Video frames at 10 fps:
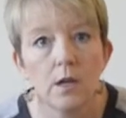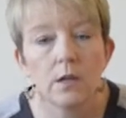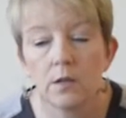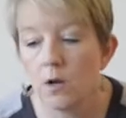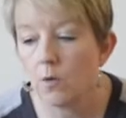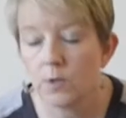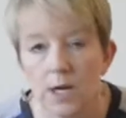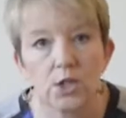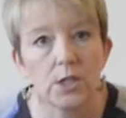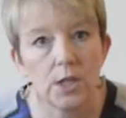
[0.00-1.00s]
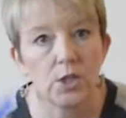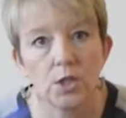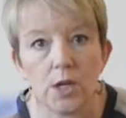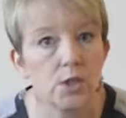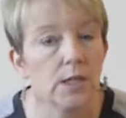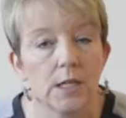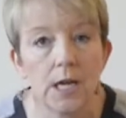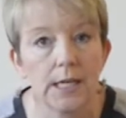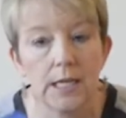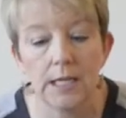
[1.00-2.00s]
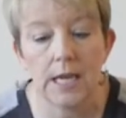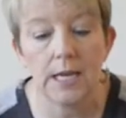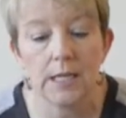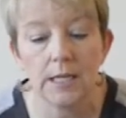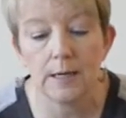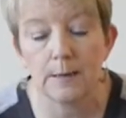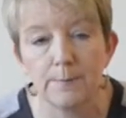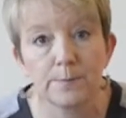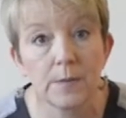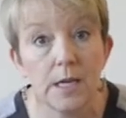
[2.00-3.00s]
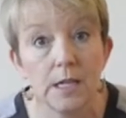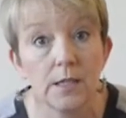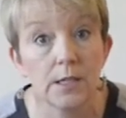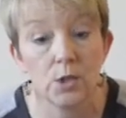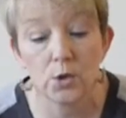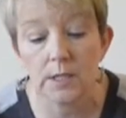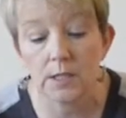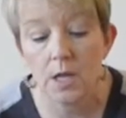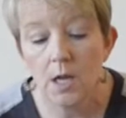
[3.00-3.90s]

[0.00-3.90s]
you know, touching and not getting any clicks and treats.